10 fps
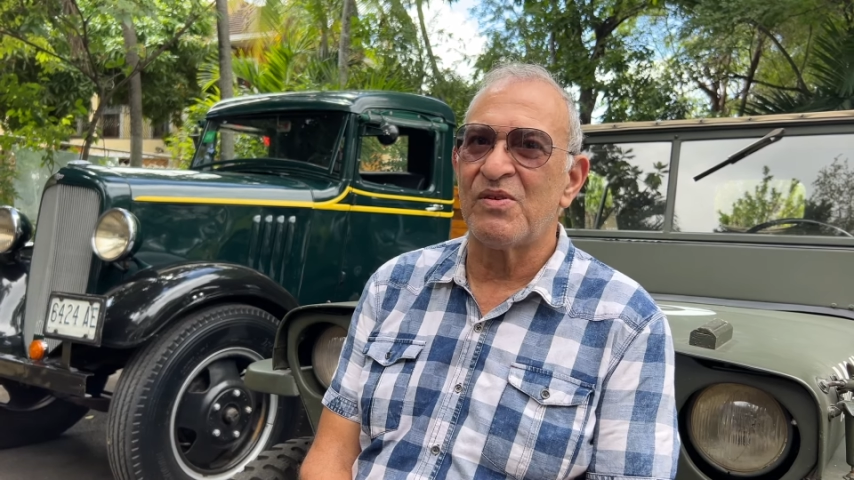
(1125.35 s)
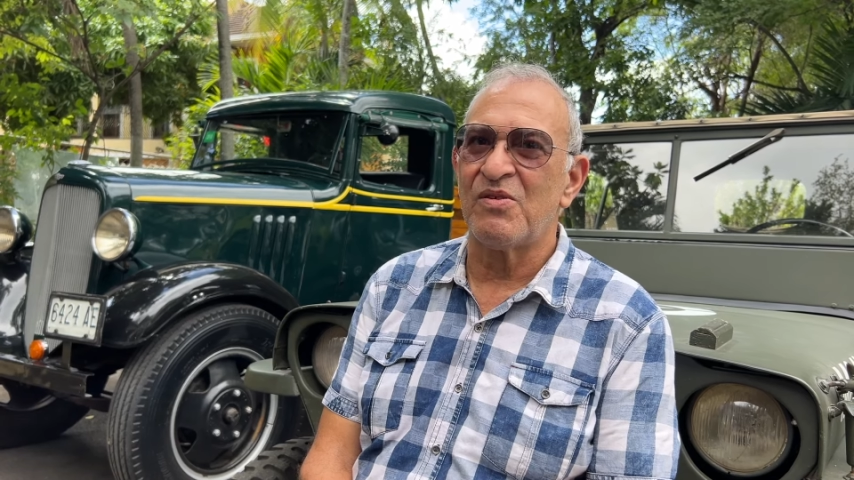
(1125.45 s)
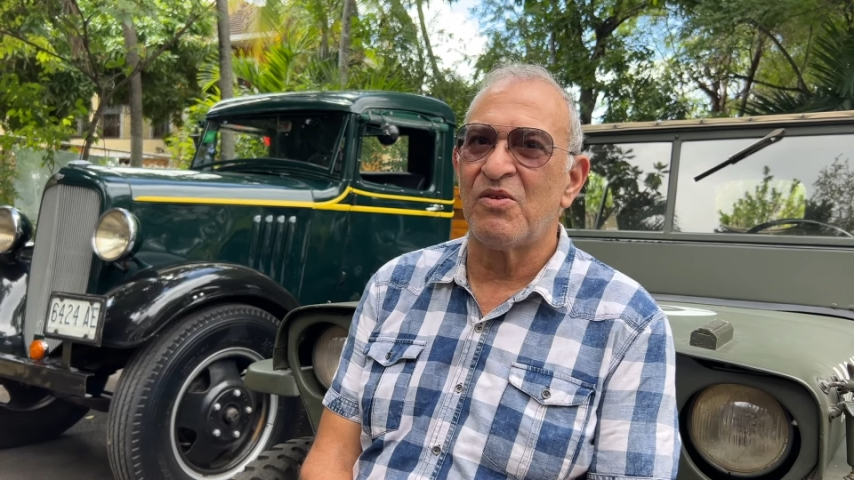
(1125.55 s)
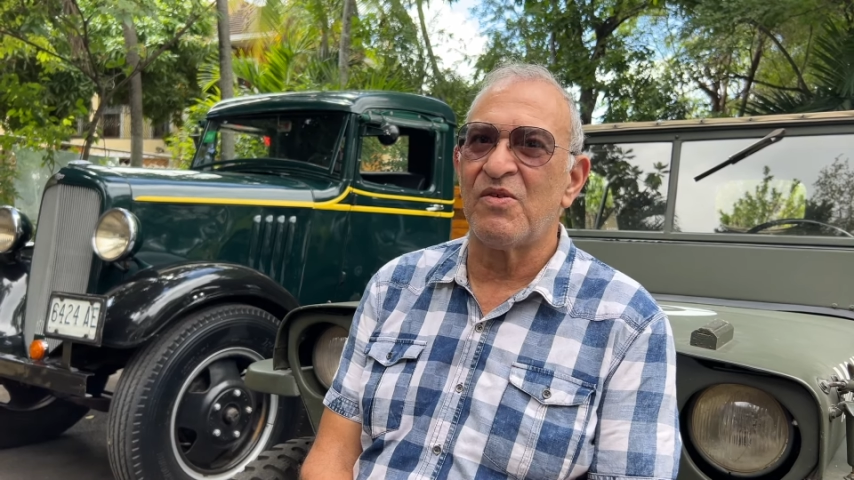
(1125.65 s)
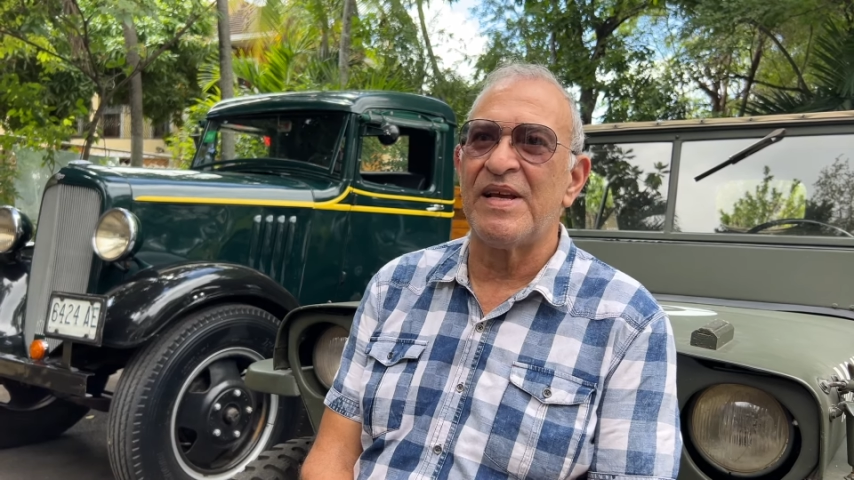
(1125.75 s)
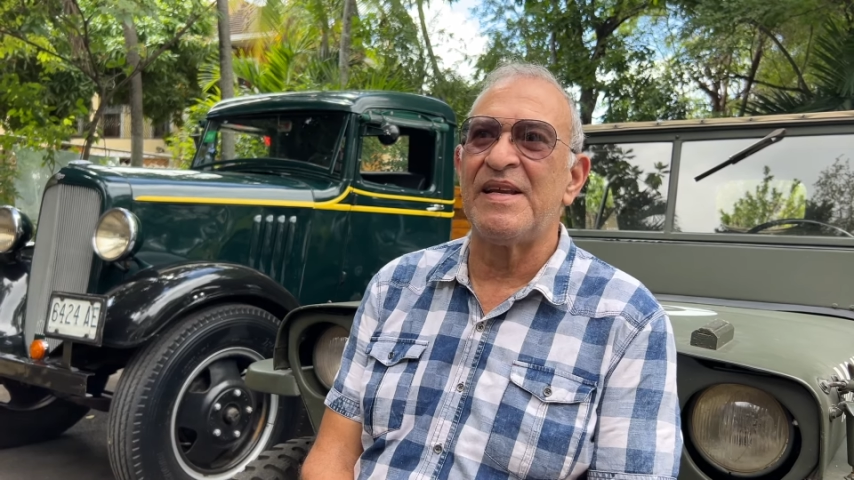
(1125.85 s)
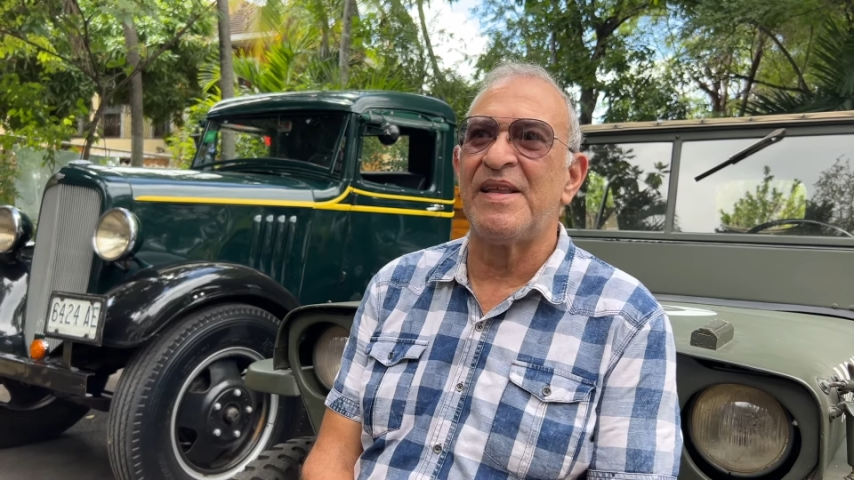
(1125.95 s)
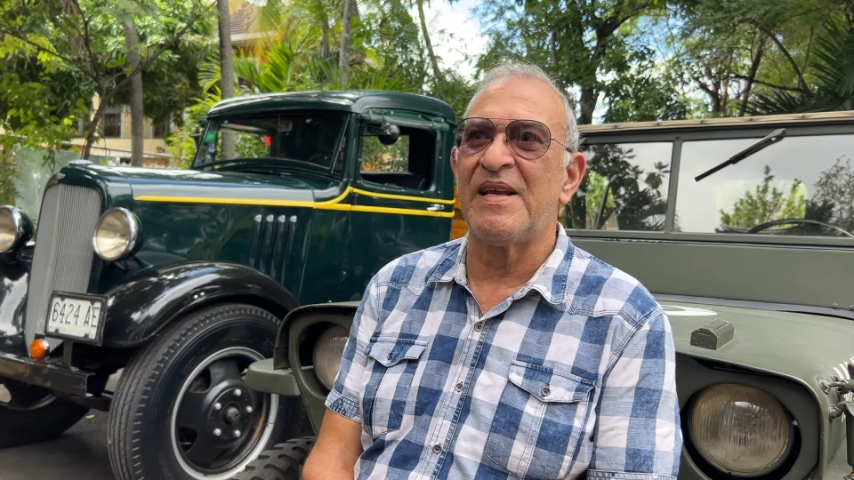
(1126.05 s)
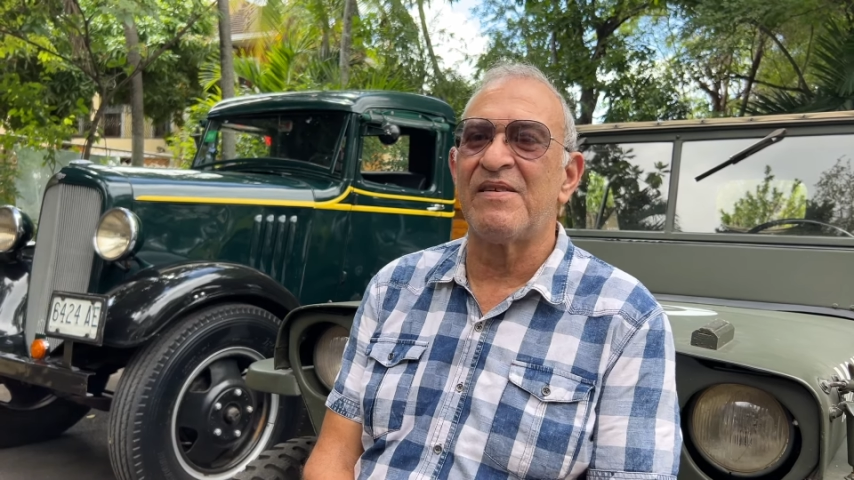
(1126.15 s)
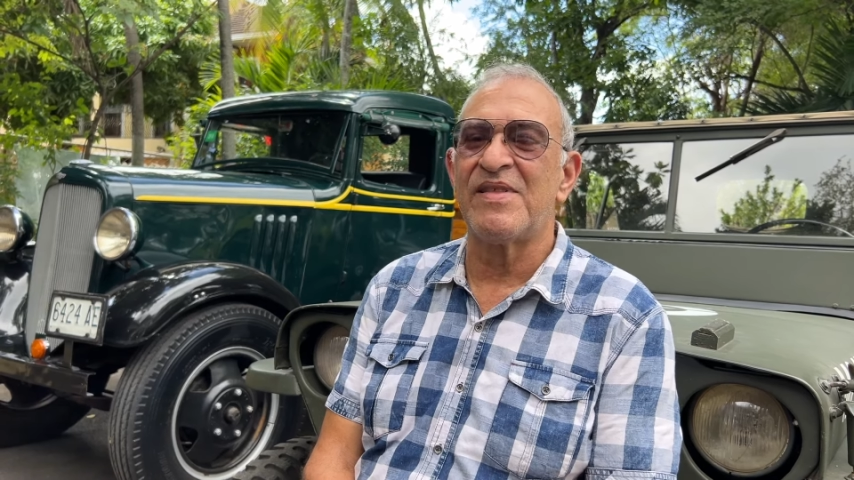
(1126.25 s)
or
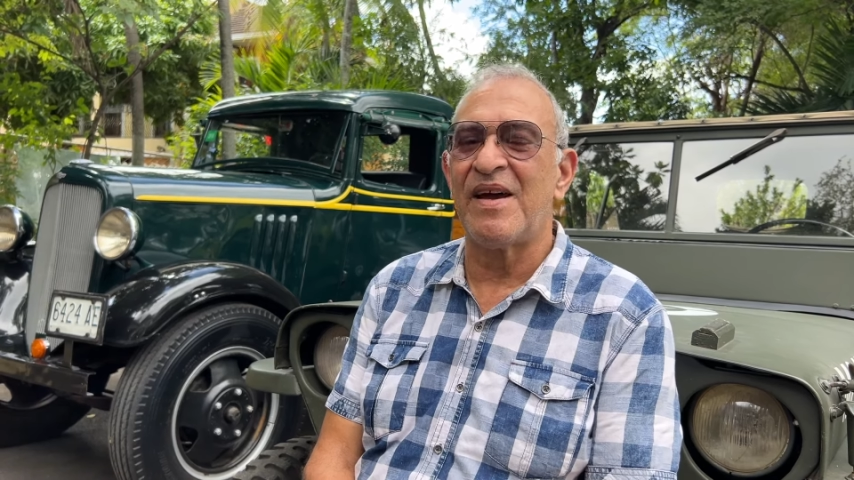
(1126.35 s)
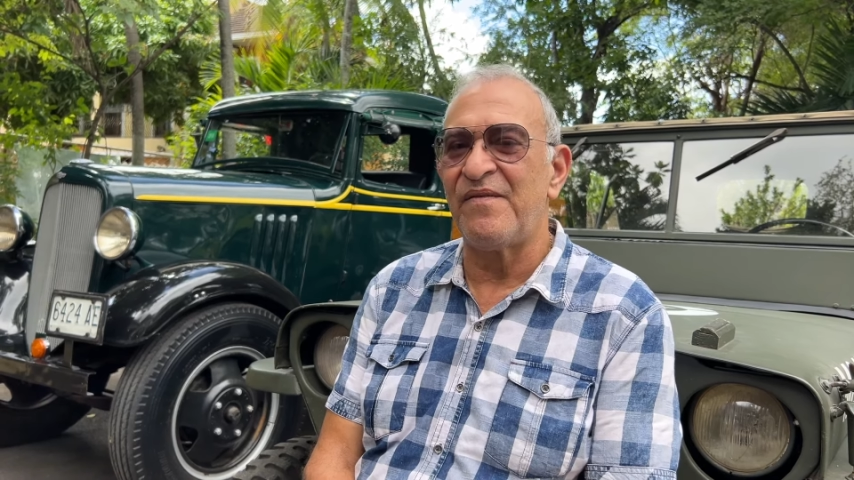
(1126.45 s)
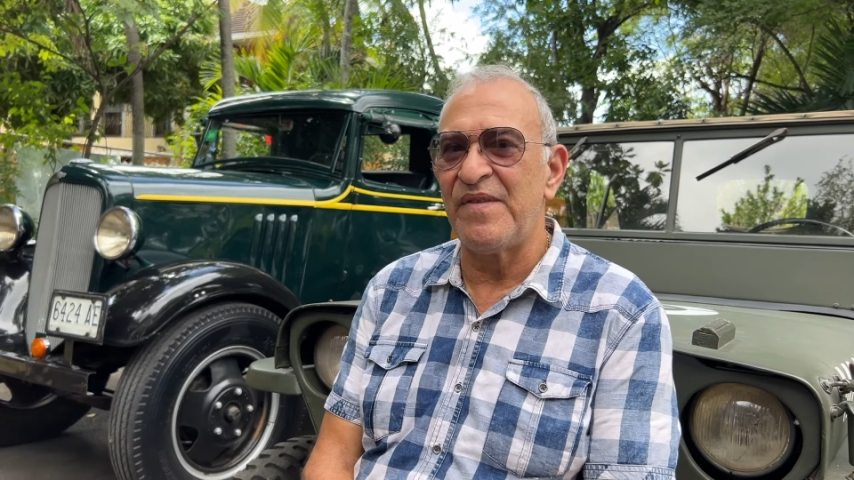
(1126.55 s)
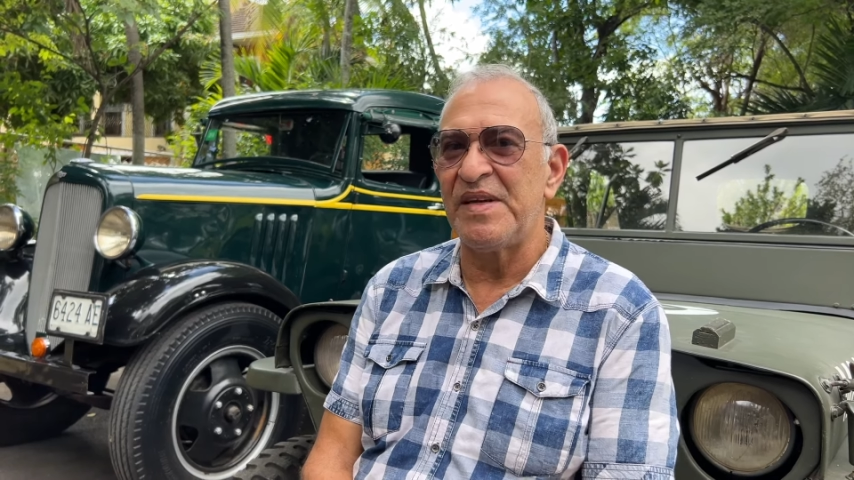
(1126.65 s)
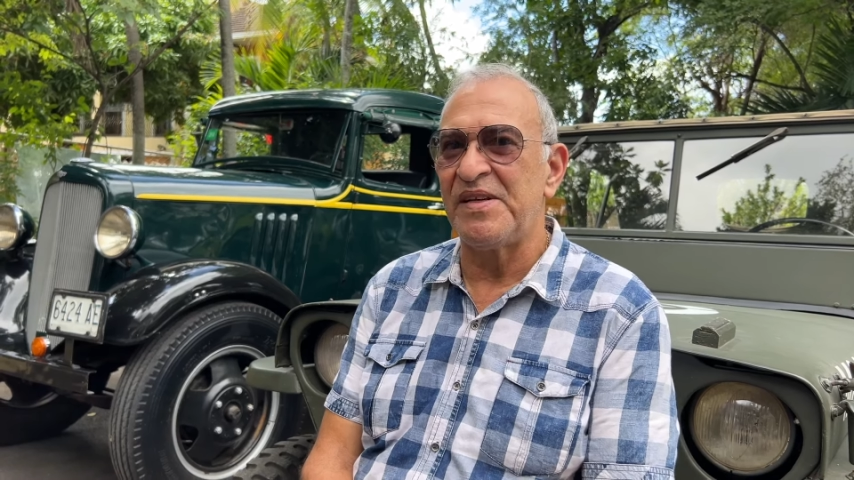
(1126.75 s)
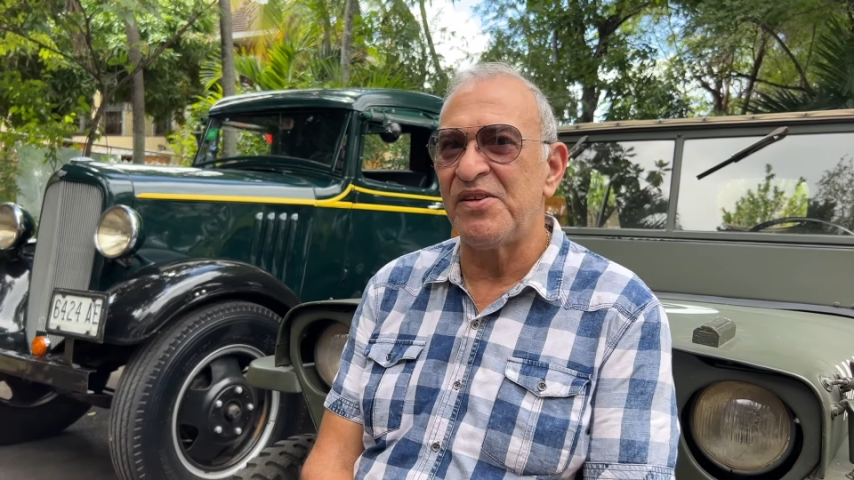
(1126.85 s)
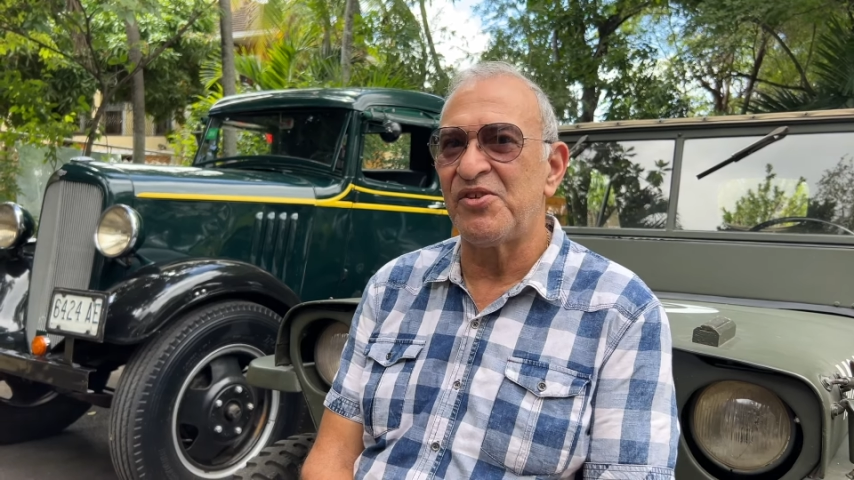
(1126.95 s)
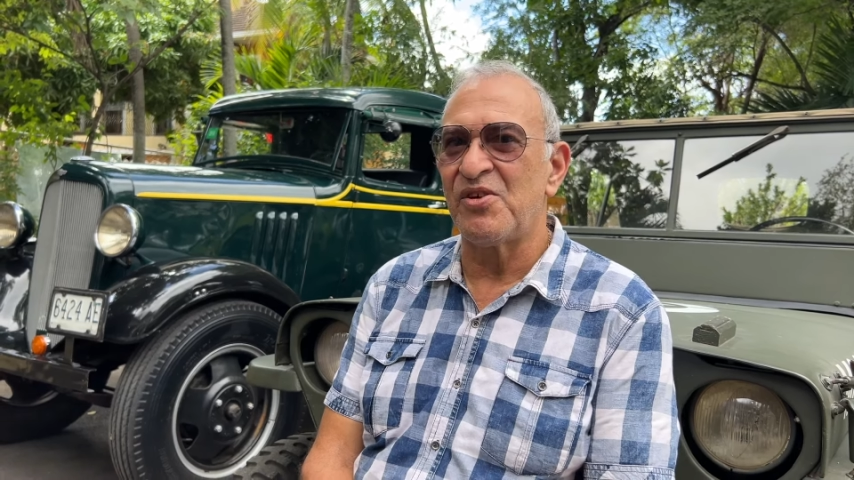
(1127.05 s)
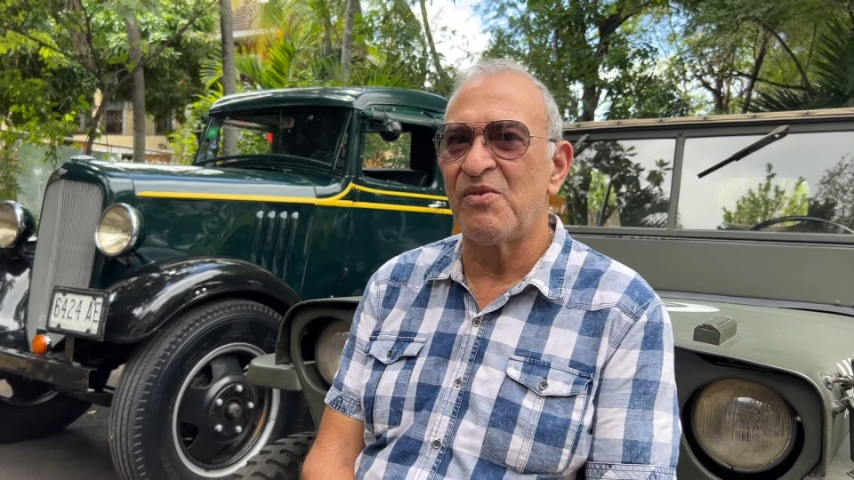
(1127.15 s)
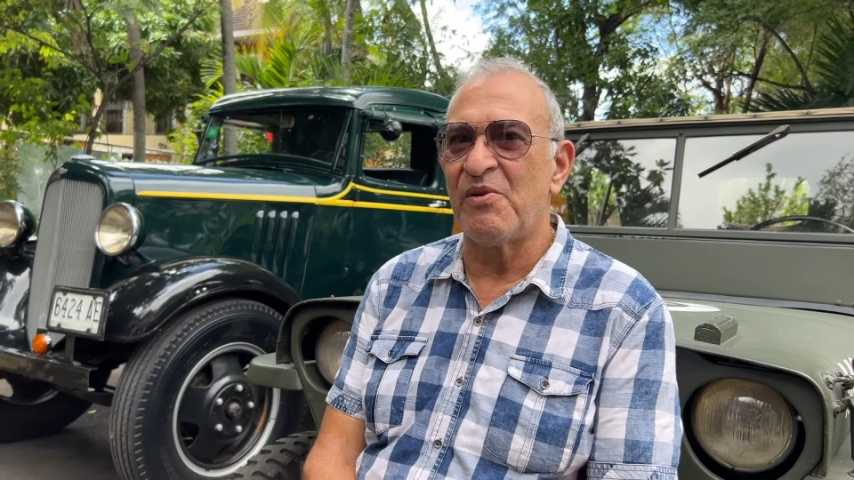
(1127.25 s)
anything of that vintage
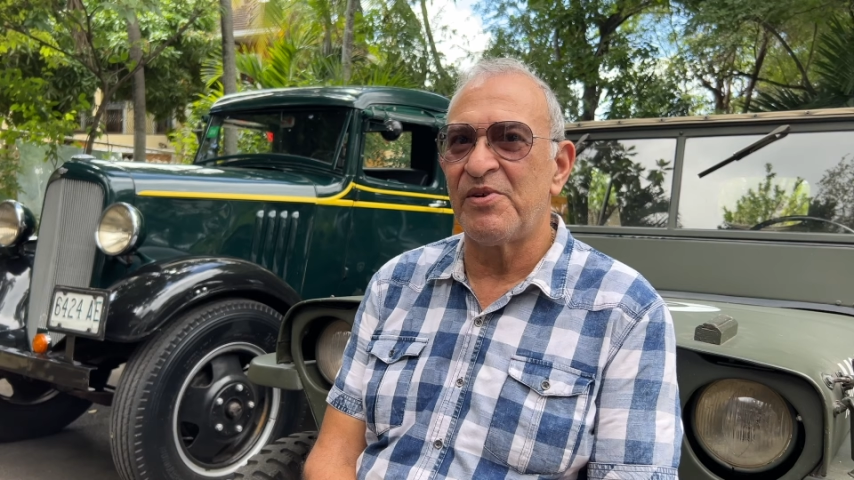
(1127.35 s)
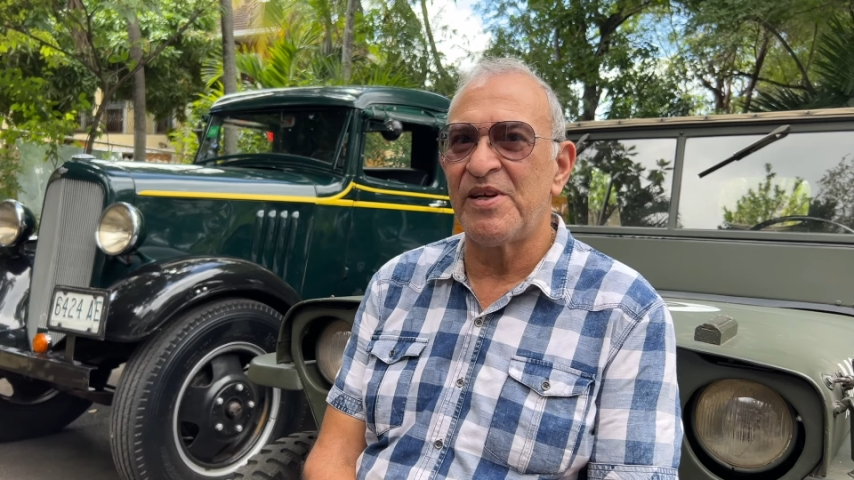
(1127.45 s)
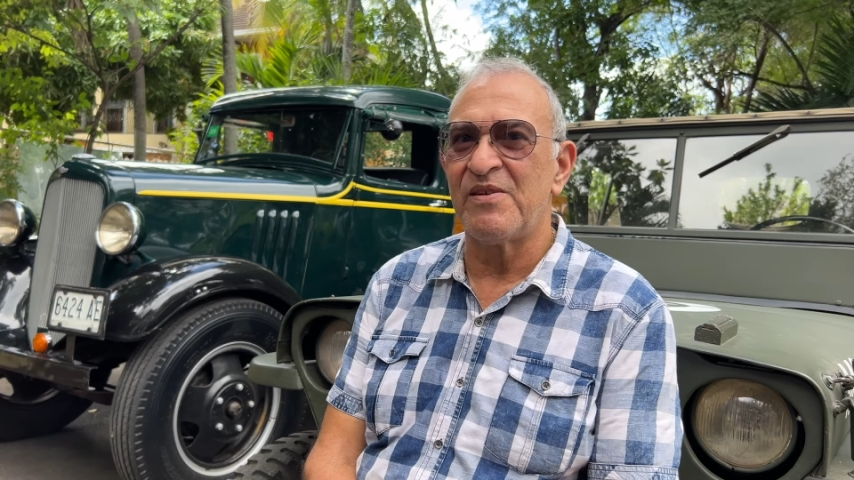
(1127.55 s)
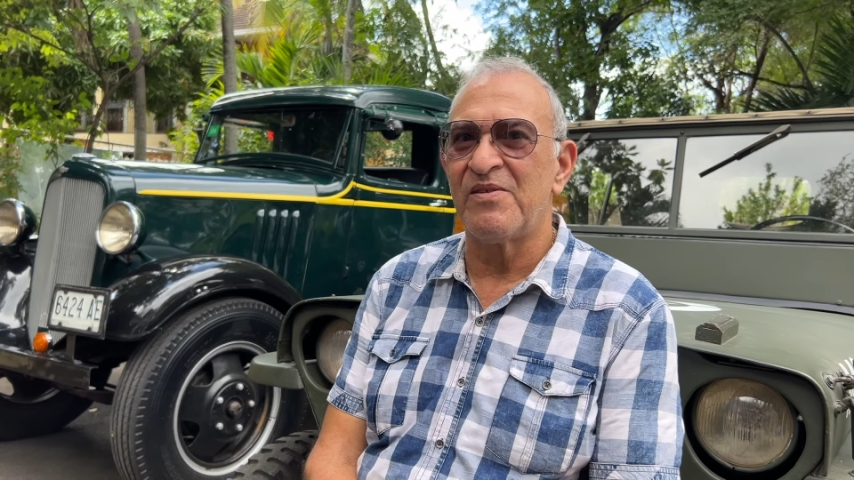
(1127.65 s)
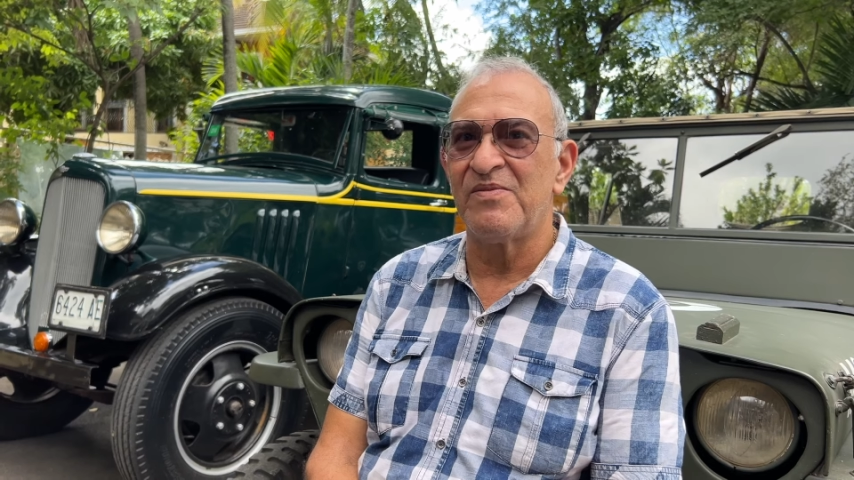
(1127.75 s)
around here,